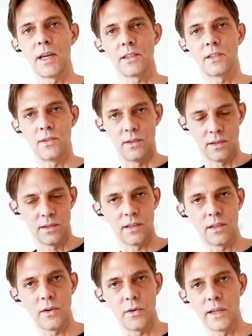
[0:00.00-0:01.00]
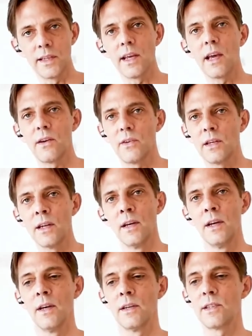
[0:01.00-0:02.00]
to going down.
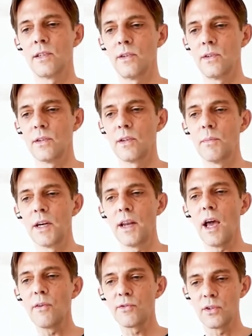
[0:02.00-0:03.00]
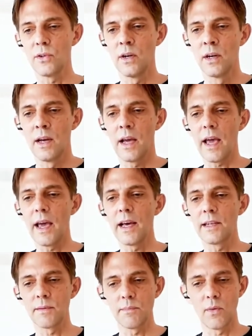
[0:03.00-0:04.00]
So you might have to
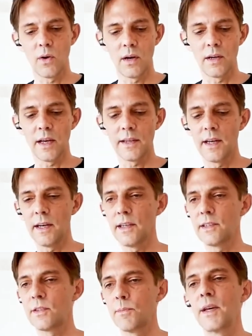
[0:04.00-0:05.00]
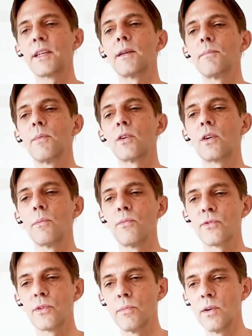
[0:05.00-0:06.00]
add more line height to make it more
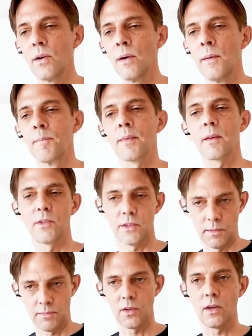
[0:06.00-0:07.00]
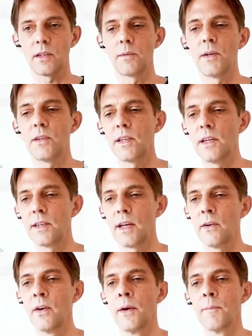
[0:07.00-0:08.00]
comfortable, which I'm talking about here now.
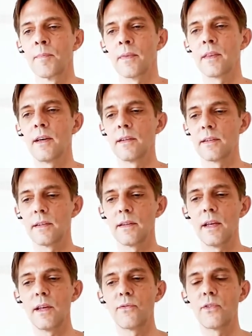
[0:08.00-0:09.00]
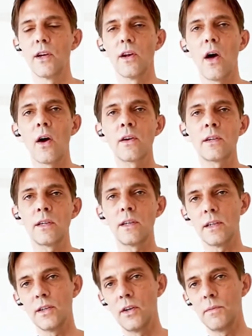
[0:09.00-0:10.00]
That if the longer
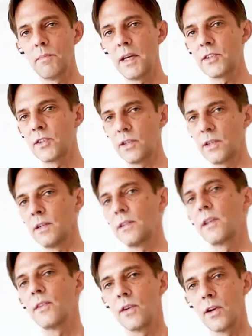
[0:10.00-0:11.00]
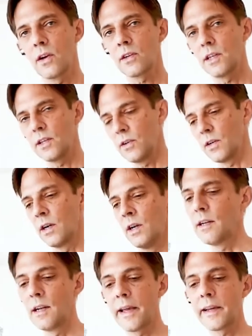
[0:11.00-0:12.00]
your measure, the longer your
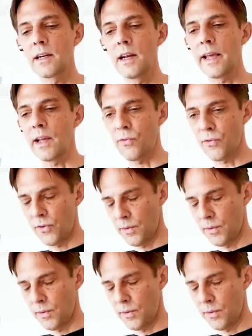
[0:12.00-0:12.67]
line length,